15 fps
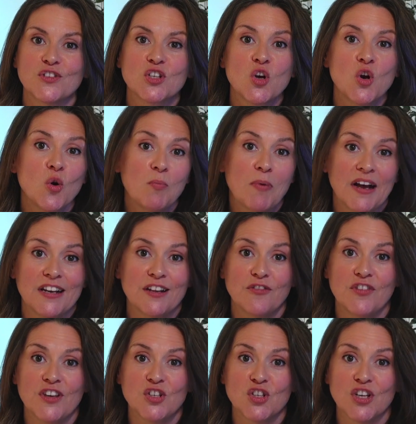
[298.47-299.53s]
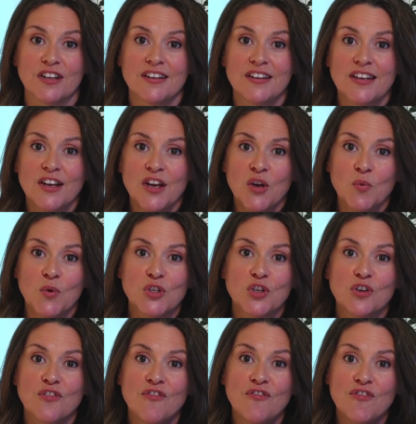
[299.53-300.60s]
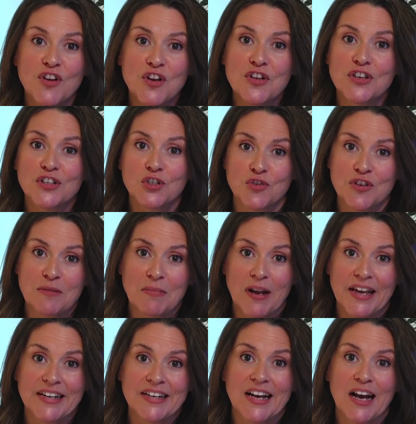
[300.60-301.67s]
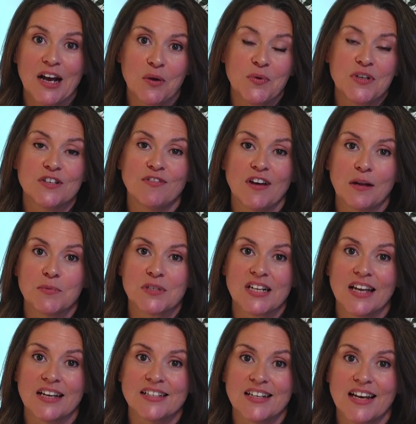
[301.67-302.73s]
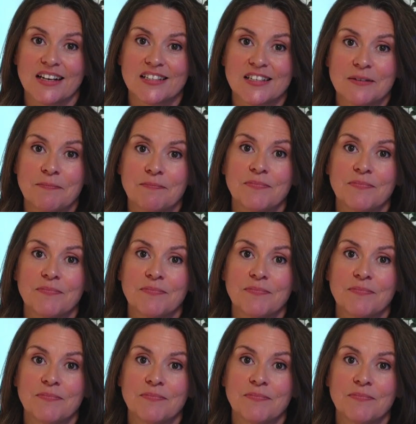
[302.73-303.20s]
Copilot feature, which could further streamline how we develop slide decks.